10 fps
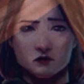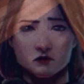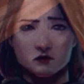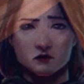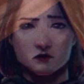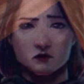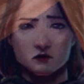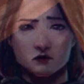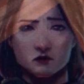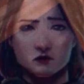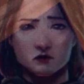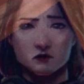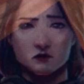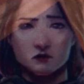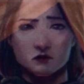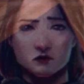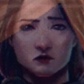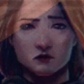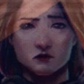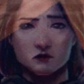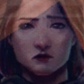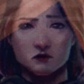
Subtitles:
No words are spoken by the person on screen.